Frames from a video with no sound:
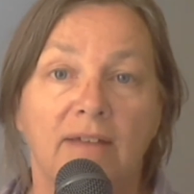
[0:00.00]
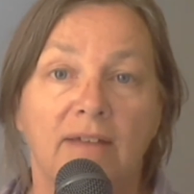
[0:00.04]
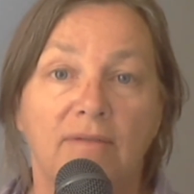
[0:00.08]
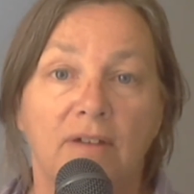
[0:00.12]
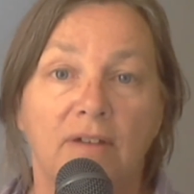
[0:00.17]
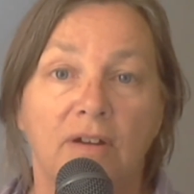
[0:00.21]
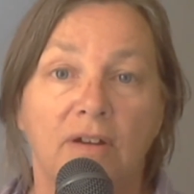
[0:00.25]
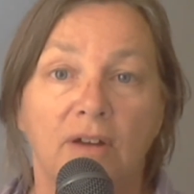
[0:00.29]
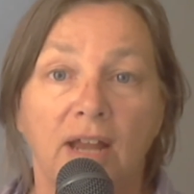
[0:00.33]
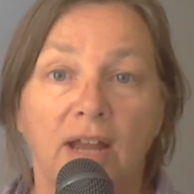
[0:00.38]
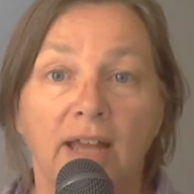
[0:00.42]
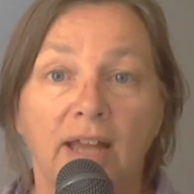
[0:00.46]

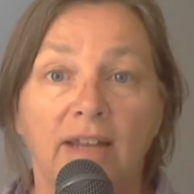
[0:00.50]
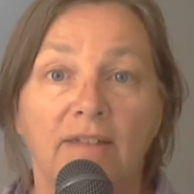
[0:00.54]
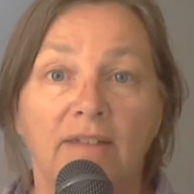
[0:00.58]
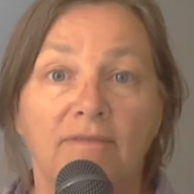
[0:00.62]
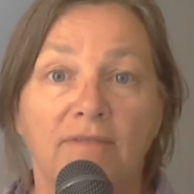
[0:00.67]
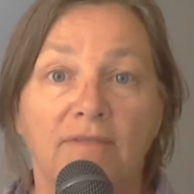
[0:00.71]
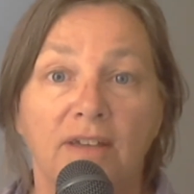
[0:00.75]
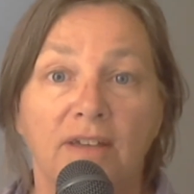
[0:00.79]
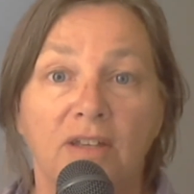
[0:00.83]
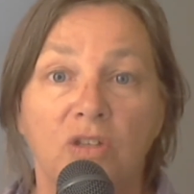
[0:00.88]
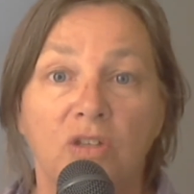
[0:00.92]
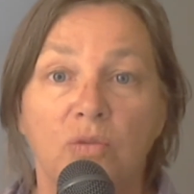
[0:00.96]
had a
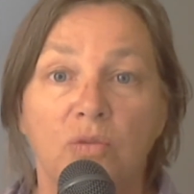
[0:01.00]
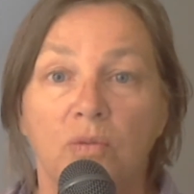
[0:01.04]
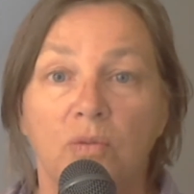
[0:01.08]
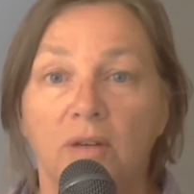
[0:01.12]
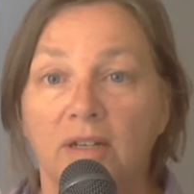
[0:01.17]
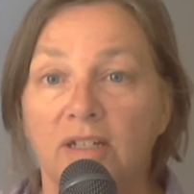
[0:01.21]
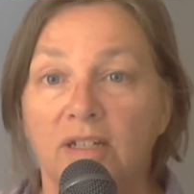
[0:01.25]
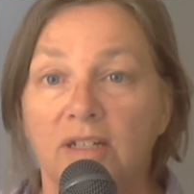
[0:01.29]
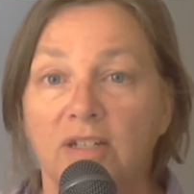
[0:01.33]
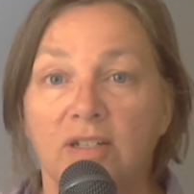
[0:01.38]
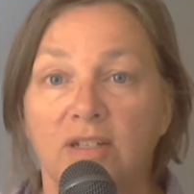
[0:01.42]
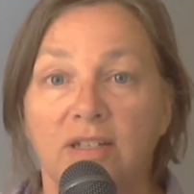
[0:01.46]
fence where
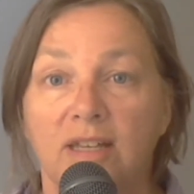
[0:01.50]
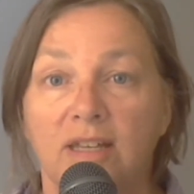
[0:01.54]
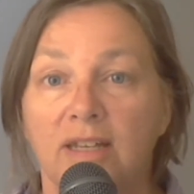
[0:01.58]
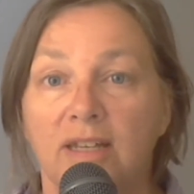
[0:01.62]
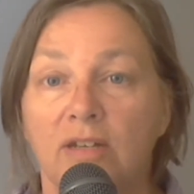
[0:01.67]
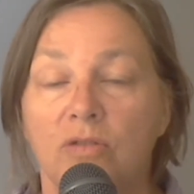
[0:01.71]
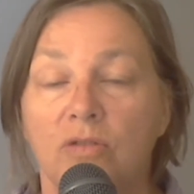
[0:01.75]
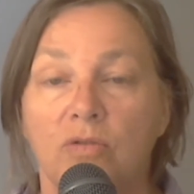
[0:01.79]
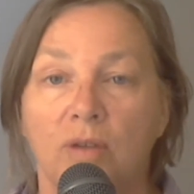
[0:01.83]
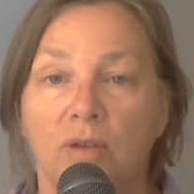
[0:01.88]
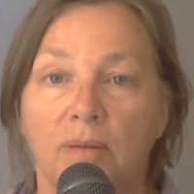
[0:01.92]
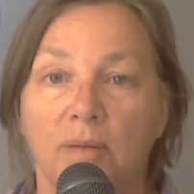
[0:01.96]
he just kind
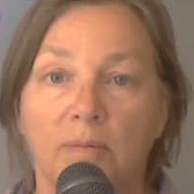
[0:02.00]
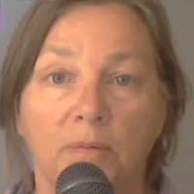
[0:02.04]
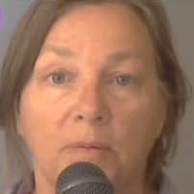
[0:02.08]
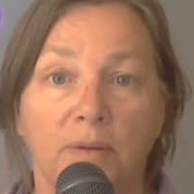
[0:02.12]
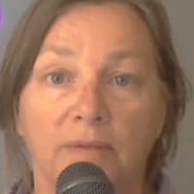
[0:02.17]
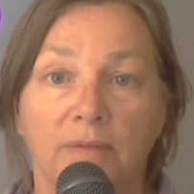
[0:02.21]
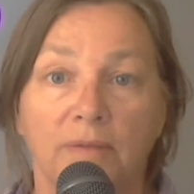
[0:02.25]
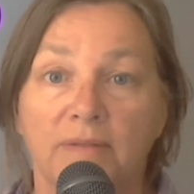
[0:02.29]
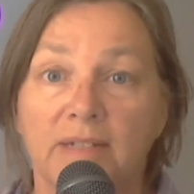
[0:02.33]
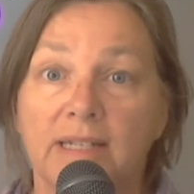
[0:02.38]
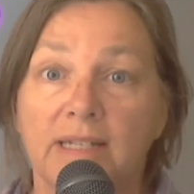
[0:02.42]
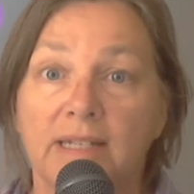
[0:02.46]
of dropped one
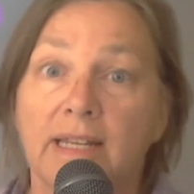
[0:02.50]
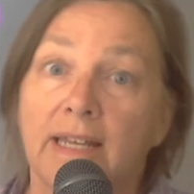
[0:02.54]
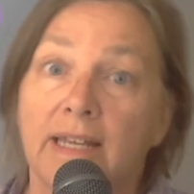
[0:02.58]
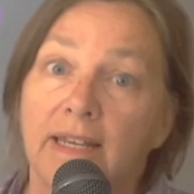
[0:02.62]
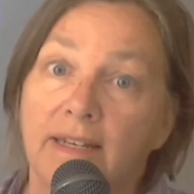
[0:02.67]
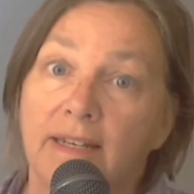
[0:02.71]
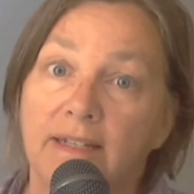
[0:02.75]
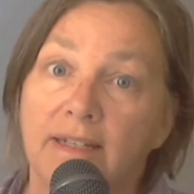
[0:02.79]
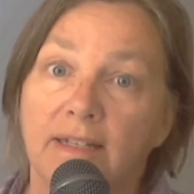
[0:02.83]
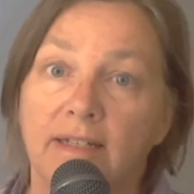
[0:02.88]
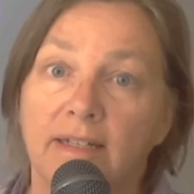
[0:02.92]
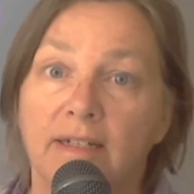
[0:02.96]
of his
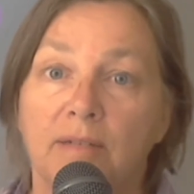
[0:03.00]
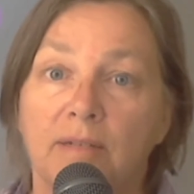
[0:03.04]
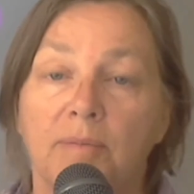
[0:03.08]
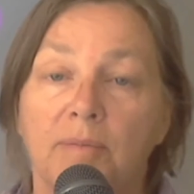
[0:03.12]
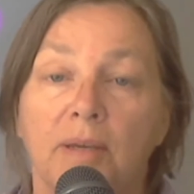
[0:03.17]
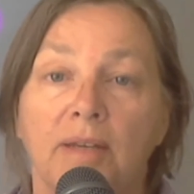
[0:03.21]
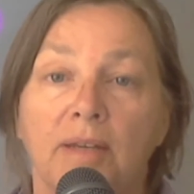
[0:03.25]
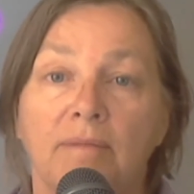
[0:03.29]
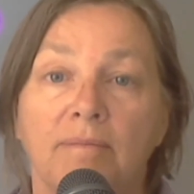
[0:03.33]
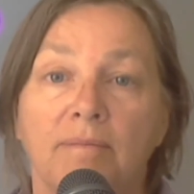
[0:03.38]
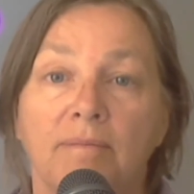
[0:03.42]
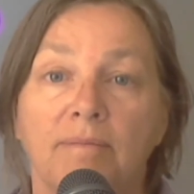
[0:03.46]
legs a little
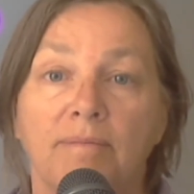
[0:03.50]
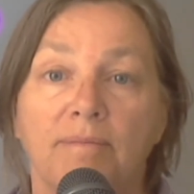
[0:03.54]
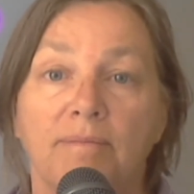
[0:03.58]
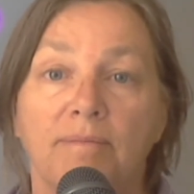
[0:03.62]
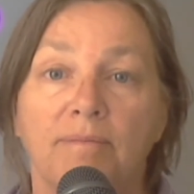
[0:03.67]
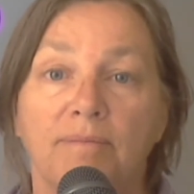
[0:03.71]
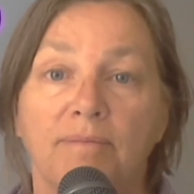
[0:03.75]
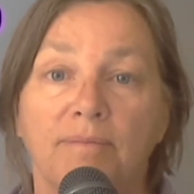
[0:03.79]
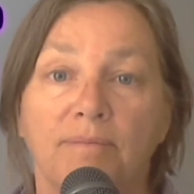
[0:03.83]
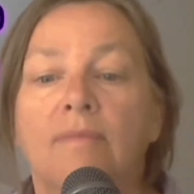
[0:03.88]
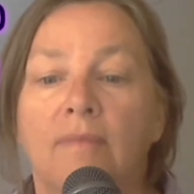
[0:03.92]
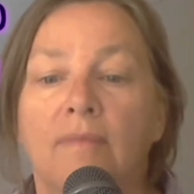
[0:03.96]
bit.
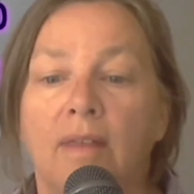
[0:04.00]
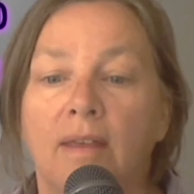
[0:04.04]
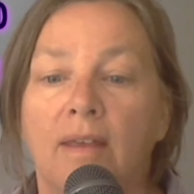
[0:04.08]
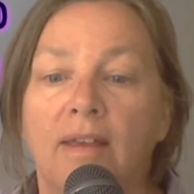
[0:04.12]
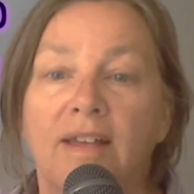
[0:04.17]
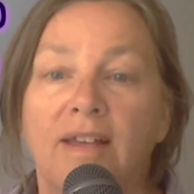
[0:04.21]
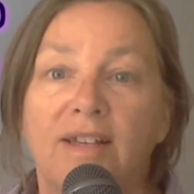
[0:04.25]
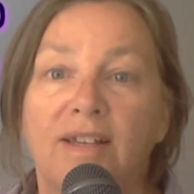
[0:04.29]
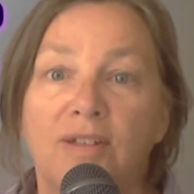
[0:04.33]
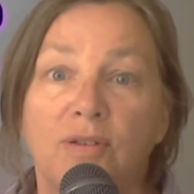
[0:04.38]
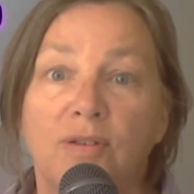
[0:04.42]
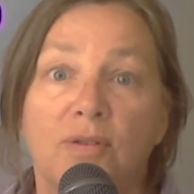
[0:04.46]

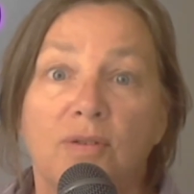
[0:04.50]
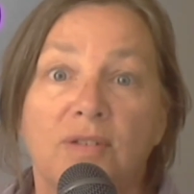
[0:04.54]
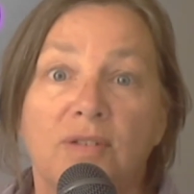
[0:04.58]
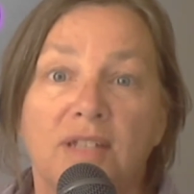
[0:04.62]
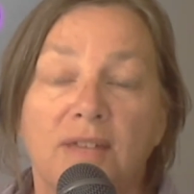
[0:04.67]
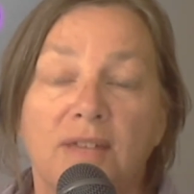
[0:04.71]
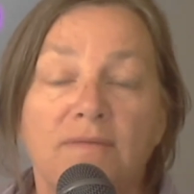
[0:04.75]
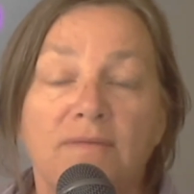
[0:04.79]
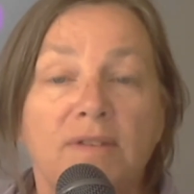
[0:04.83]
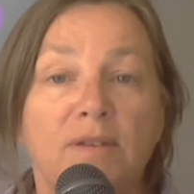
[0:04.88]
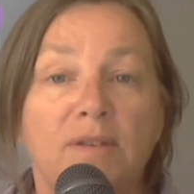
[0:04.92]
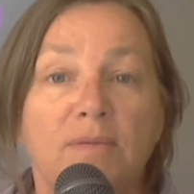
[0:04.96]
So a
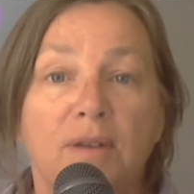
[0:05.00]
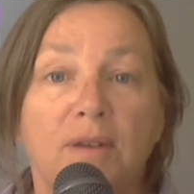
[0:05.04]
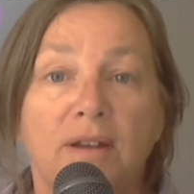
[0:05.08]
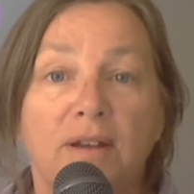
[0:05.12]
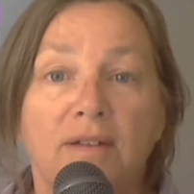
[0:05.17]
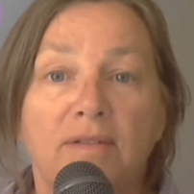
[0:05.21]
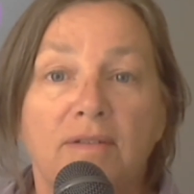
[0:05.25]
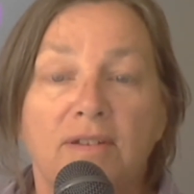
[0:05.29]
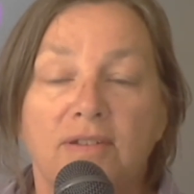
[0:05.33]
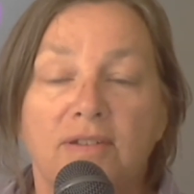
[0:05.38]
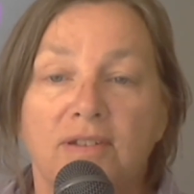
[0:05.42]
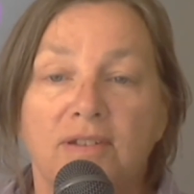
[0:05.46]
70
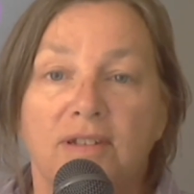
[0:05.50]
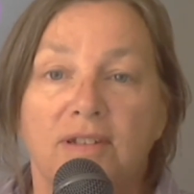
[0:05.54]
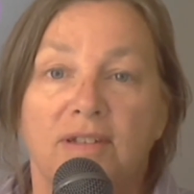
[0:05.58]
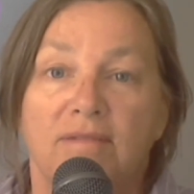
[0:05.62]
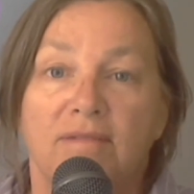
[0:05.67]
round it's an